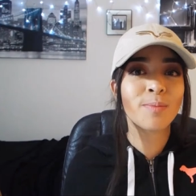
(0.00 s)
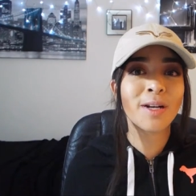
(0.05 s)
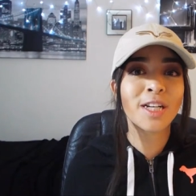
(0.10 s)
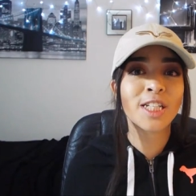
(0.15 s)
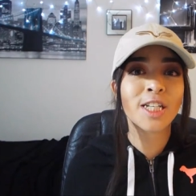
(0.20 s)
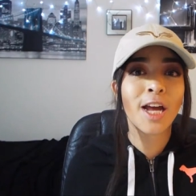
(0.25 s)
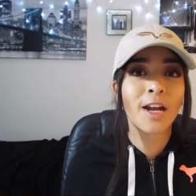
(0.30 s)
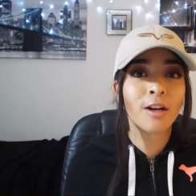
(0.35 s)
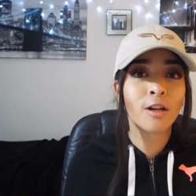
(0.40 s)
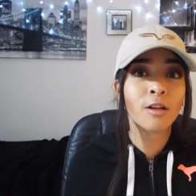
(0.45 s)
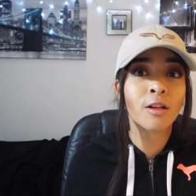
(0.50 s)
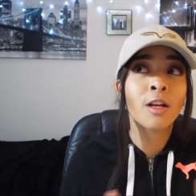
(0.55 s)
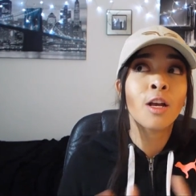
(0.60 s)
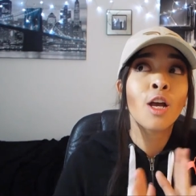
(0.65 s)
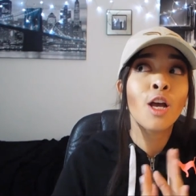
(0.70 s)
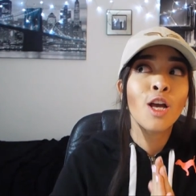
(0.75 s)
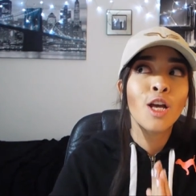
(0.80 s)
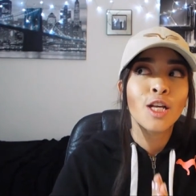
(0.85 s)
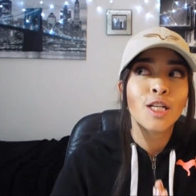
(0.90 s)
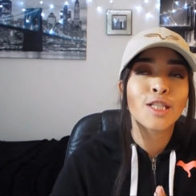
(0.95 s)
my channel.
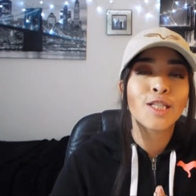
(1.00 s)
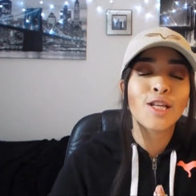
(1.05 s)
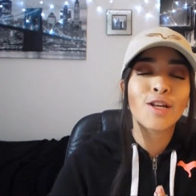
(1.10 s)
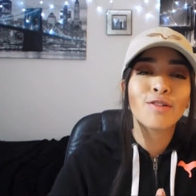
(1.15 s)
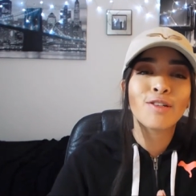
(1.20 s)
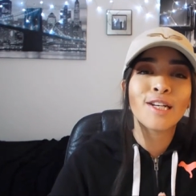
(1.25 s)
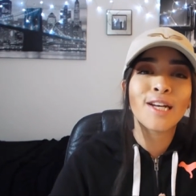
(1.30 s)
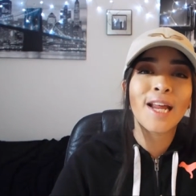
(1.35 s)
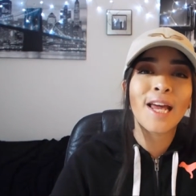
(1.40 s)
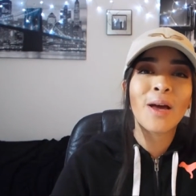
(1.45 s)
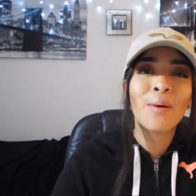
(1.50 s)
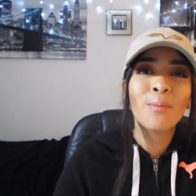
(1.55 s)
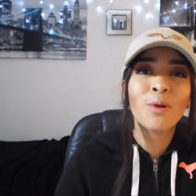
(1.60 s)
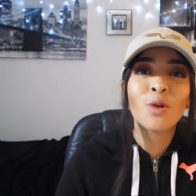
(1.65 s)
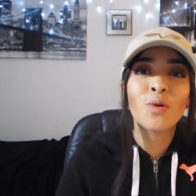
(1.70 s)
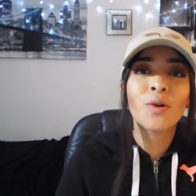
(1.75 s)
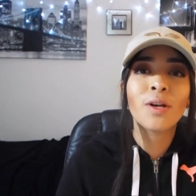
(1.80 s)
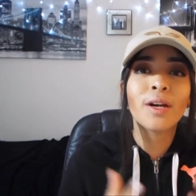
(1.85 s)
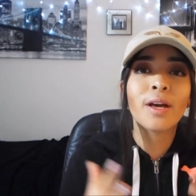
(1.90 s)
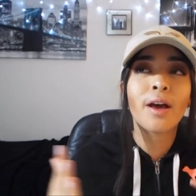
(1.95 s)
So today I'm
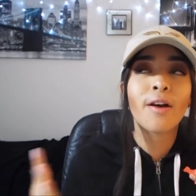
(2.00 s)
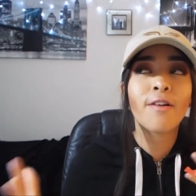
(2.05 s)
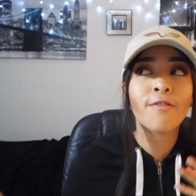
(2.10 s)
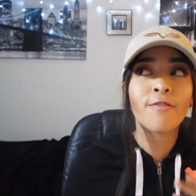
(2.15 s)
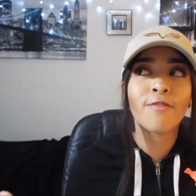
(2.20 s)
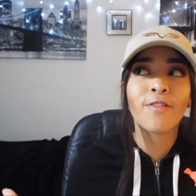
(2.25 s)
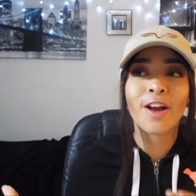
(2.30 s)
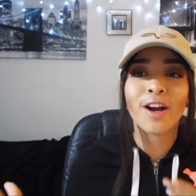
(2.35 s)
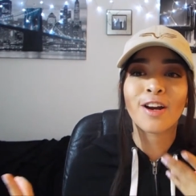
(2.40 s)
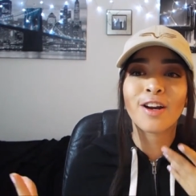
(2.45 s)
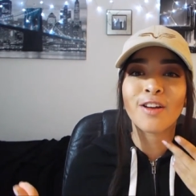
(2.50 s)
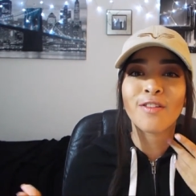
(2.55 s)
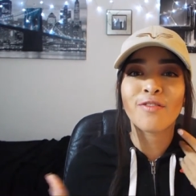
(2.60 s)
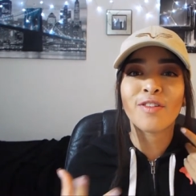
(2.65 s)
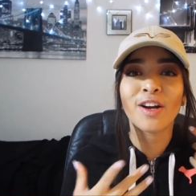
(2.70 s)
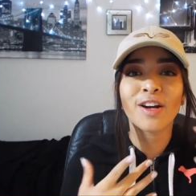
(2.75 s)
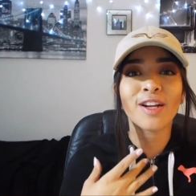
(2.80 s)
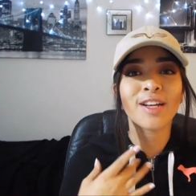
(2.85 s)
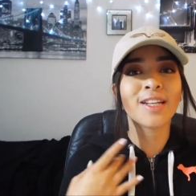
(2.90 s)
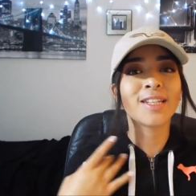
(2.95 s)
doing a very,
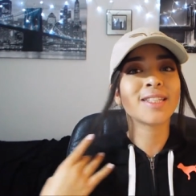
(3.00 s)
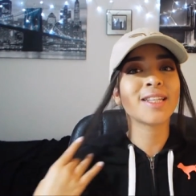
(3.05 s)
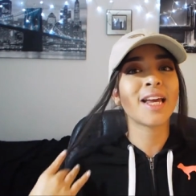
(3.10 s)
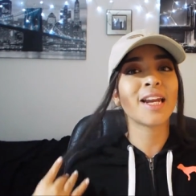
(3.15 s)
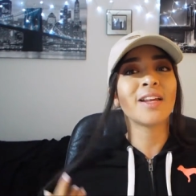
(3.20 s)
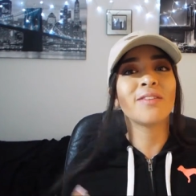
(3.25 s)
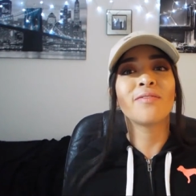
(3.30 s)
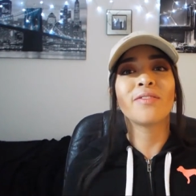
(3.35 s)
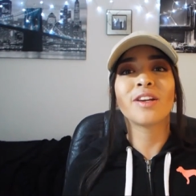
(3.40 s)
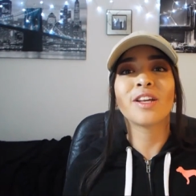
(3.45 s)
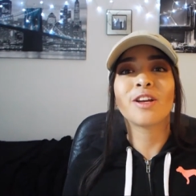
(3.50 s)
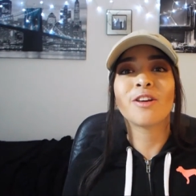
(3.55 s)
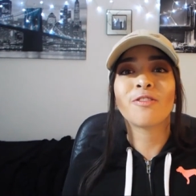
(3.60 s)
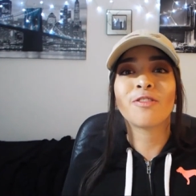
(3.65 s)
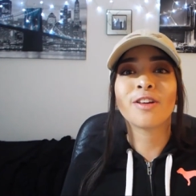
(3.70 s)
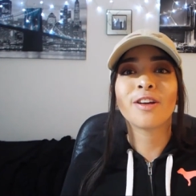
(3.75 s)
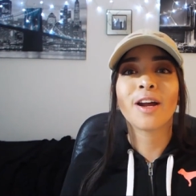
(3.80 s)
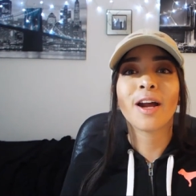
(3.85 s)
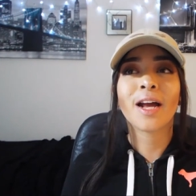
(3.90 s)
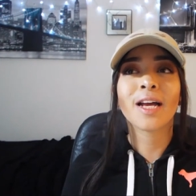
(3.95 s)
very exciting video
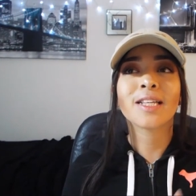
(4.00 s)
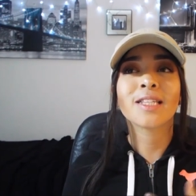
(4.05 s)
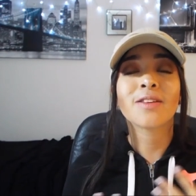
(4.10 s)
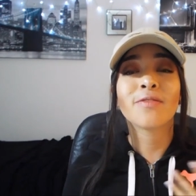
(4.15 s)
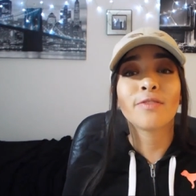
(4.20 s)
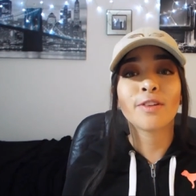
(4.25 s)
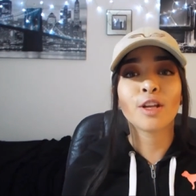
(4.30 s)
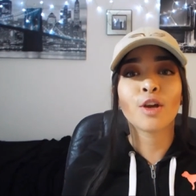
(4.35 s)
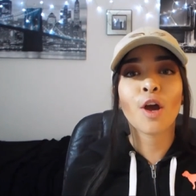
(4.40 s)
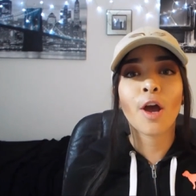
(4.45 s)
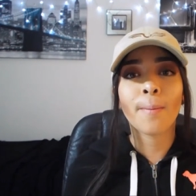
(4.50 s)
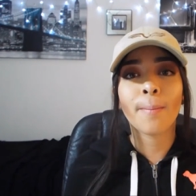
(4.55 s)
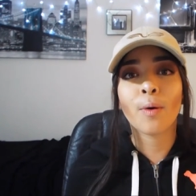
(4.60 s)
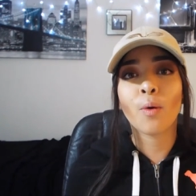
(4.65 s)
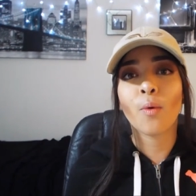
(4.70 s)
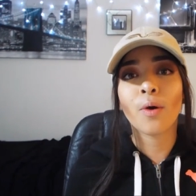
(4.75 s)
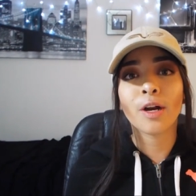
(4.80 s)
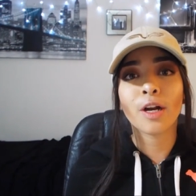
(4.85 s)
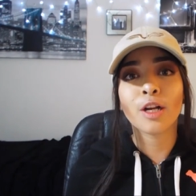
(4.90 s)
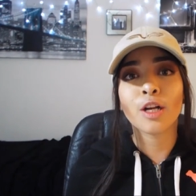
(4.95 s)
for you guys, a video I've been
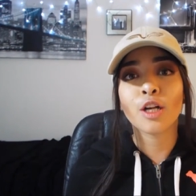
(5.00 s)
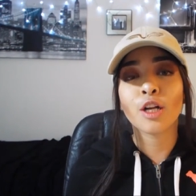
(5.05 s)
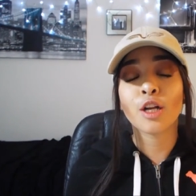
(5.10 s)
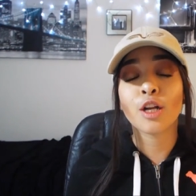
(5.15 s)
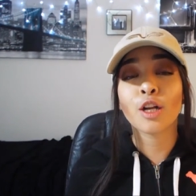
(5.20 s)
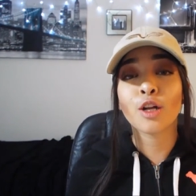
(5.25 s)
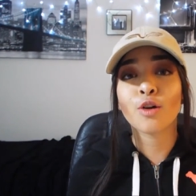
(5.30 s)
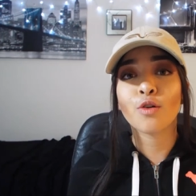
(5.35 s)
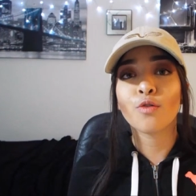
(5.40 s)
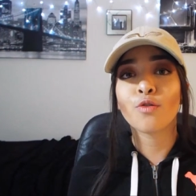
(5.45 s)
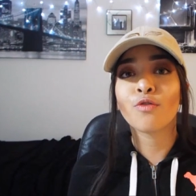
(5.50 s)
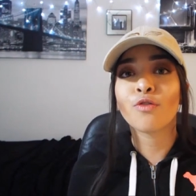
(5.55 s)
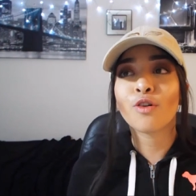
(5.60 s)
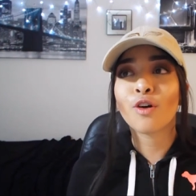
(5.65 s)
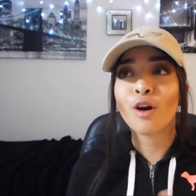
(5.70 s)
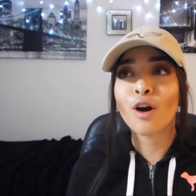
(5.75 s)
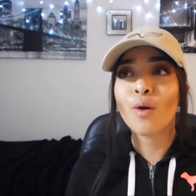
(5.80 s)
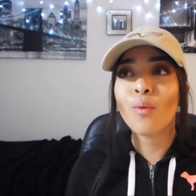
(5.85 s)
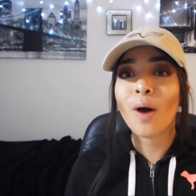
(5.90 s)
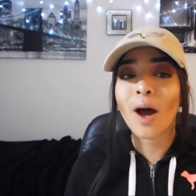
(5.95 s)
wanting to do
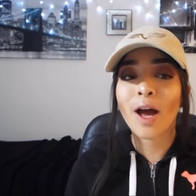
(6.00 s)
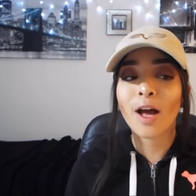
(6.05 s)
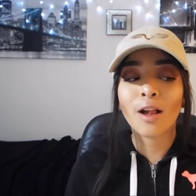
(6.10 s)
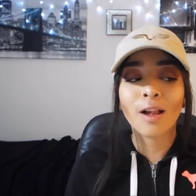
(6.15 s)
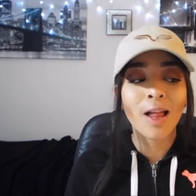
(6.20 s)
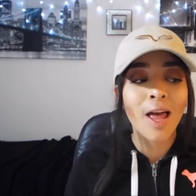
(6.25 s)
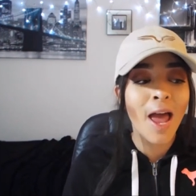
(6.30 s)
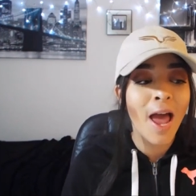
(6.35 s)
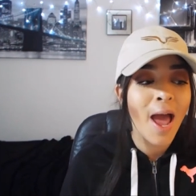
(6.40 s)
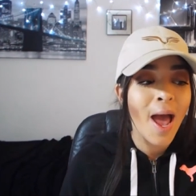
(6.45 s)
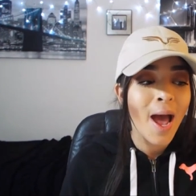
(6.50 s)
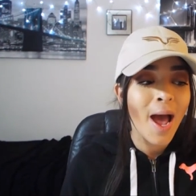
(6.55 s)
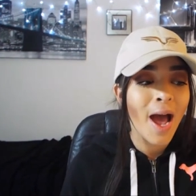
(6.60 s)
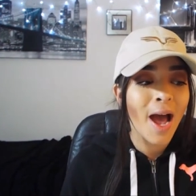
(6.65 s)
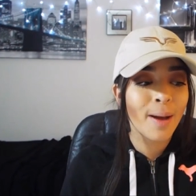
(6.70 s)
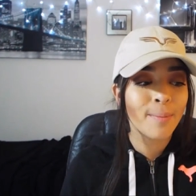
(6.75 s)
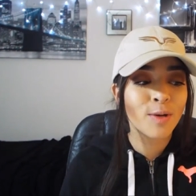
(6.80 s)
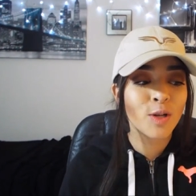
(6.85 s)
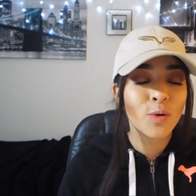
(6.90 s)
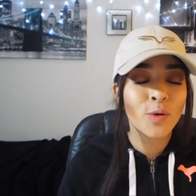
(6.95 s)
for a while.
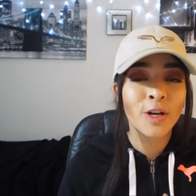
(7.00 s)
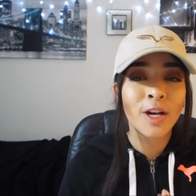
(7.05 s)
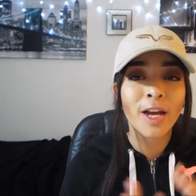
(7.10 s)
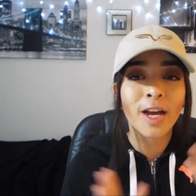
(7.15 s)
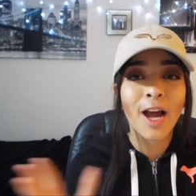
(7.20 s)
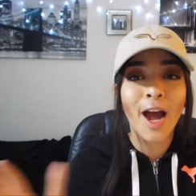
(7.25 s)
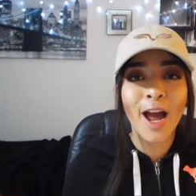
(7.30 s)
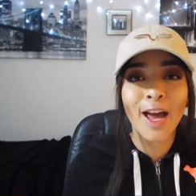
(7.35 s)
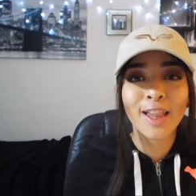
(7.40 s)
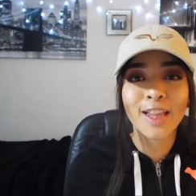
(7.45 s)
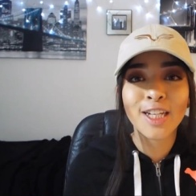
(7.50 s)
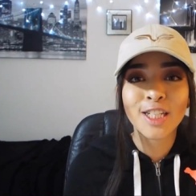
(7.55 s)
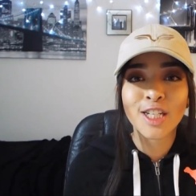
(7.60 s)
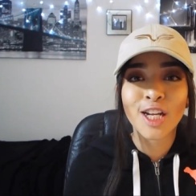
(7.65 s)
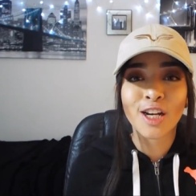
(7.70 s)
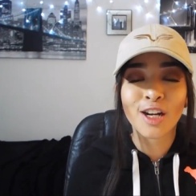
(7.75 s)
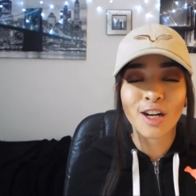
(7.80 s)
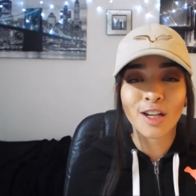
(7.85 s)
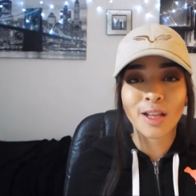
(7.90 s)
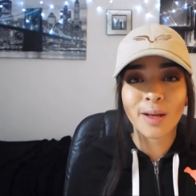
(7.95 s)
I'm doing a Kylie
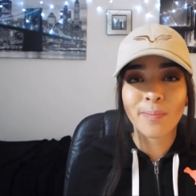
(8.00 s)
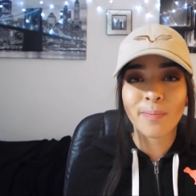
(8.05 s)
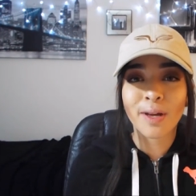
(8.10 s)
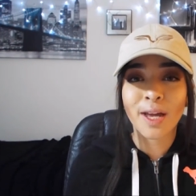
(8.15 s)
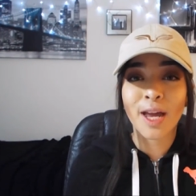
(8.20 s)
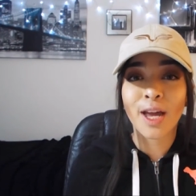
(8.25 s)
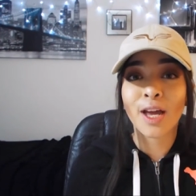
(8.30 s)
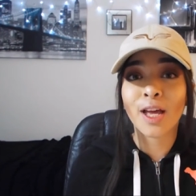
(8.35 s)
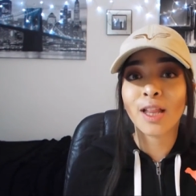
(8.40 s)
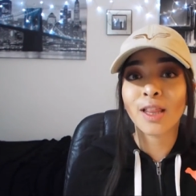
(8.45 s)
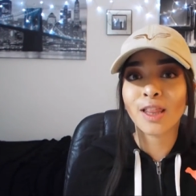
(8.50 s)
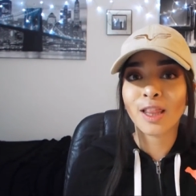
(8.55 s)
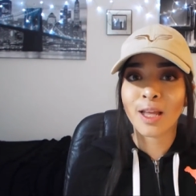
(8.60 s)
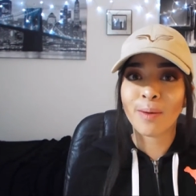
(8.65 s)
Jenner lip kit